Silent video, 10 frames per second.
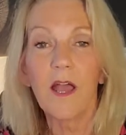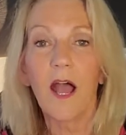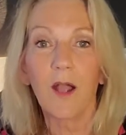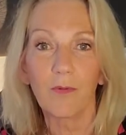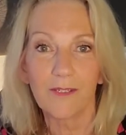
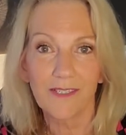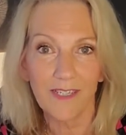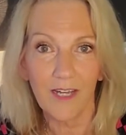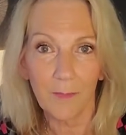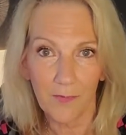I will
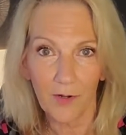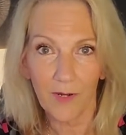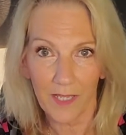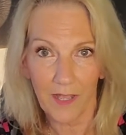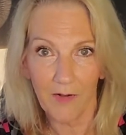set up their
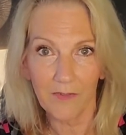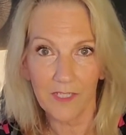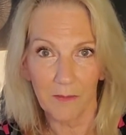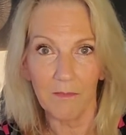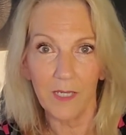accounts
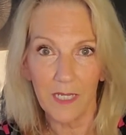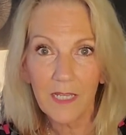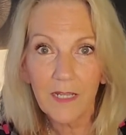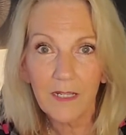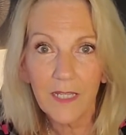
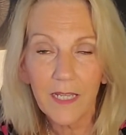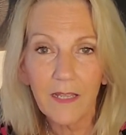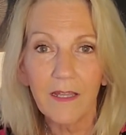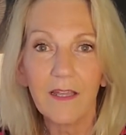immediately.